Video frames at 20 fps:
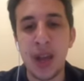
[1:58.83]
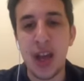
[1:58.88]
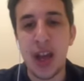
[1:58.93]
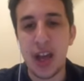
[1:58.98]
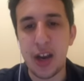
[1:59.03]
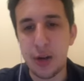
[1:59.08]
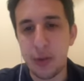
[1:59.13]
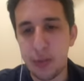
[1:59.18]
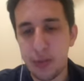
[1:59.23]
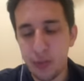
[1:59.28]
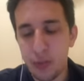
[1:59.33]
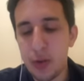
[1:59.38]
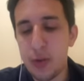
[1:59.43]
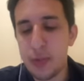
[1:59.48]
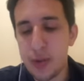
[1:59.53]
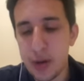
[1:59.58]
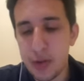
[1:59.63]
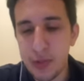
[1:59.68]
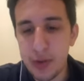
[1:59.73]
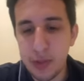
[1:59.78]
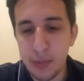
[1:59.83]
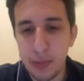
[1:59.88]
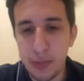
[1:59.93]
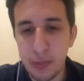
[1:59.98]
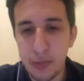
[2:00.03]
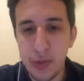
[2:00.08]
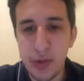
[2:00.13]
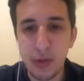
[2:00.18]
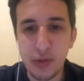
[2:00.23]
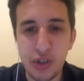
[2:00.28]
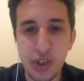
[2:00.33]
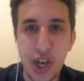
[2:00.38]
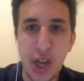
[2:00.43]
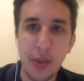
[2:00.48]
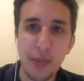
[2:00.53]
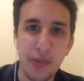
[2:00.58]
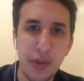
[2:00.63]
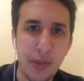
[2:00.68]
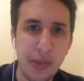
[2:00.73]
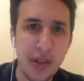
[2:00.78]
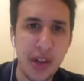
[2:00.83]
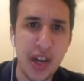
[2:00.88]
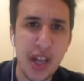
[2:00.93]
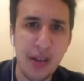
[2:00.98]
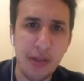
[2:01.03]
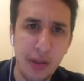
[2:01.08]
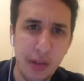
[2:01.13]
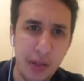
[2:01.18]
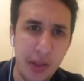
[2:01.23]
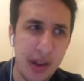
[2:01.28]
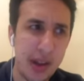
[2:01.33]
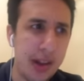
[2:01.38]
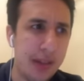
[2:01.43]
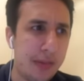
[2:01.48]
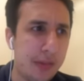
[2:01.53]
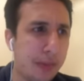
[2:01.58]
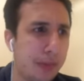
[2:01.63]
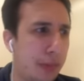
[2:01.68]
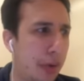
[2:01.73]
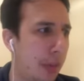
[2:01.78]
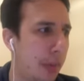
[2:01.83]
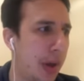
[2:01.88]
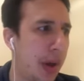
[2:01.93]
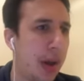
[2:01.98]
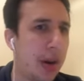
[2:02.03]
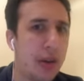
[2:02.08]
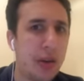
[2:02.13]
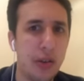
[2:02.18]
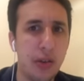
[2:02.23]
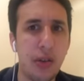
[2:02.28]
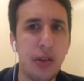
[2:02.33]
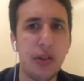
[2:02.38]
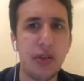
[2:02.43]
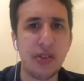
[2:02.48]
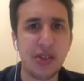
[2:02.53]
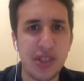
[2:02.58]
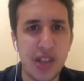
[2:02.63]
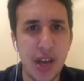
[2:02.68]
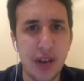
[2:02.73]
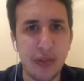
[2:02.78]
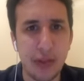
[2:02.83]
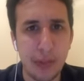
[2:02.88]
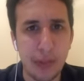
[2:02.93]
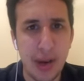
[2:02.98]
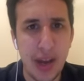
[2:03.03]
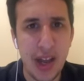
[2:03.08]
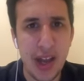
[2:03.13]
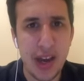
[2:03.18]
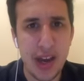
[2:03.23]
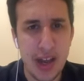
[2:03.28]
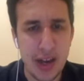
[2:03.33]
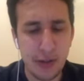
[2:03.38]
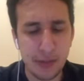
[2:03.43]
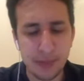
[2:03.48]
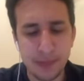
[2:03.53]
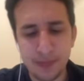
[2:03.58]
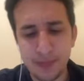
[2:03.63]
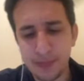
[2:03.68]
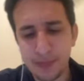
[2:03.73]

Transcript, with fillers: And it would be a real shame for him to leave. I think he's probably our longer-serving player now.